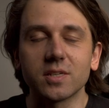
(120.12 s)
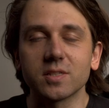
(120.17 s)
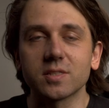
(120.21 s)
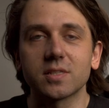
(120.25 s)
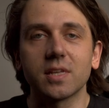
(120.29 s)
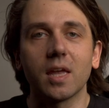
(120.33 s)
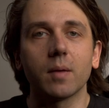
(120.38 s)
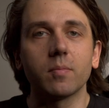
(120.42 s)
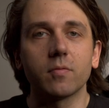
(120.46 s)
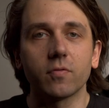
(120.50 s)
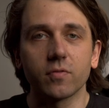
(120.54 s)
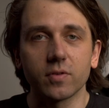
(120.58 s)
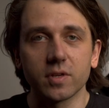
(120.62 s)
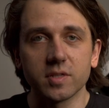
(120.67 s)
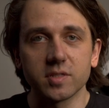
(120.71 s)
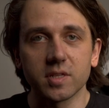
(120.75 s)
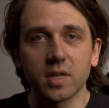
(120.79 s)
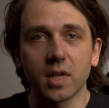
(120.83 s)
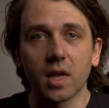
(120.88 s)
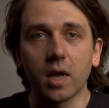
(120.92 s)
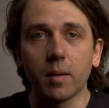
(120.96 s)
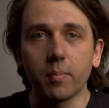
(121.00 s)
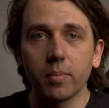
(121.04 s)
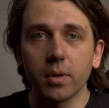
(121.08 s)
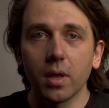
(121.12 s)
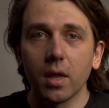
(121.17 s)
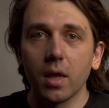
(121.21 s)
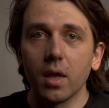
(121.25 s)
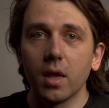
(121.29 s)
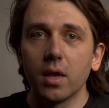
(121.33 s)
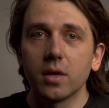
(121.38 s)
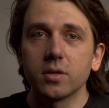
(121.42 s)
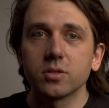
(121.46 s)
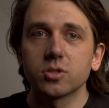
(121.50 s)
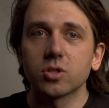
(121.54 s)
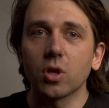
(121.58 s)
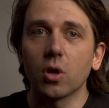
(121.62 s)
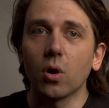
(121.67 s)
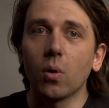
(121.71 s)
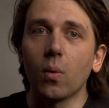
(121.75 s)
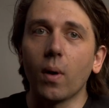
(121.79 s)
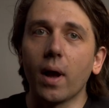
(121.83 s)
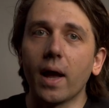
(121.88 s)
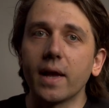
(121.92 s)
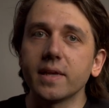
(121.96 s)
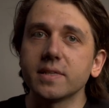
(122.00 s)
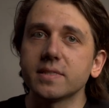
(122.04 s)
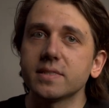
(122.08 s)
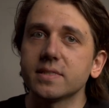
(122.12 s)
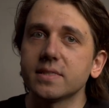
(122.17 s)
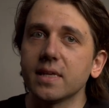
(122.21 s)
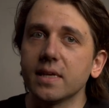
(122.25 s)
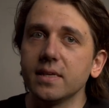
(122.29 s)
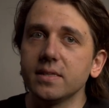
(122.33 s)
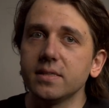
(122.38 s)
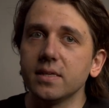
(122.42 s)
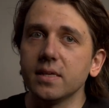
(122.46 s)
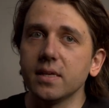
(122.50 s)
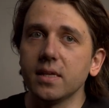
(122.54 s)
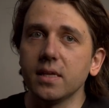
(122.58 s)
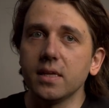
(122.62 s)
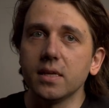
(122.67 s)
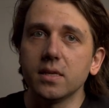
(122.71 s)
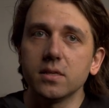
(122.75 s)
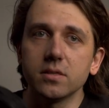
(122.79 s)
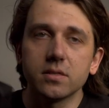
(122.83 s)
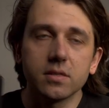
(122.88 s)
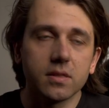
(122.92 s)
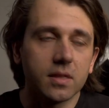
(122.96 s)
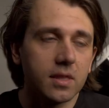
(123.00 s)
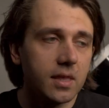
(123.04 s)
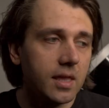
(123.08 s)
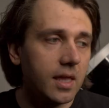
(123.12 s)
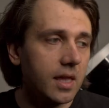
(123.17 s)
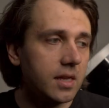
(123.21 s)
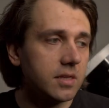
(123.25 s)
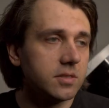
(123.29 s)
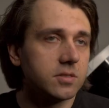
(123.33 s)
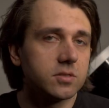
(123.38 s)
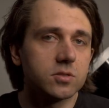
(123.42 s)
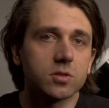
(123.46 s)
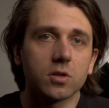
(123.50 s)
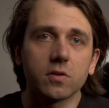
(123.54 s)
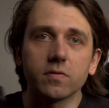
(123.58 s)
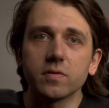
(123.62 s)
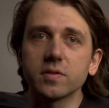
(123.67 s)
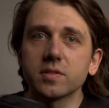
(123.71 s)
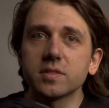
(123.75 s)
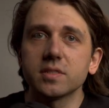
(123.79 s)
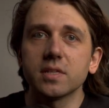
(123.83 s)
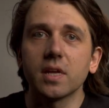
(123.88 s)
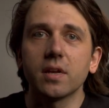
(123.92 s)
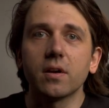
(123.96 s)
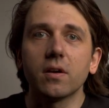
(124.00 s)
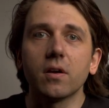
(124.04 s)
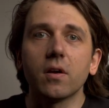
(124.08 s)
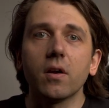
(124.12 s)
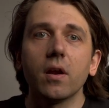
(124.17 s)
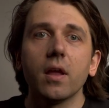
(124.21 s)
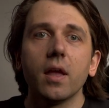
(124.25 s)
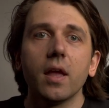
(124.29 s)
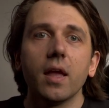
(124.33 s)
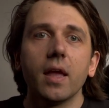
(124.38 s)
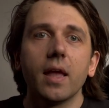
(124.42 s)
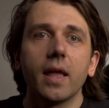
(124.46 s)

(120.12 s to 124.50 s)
It just kept freezing up. So I sent it in to the Canon Service Center.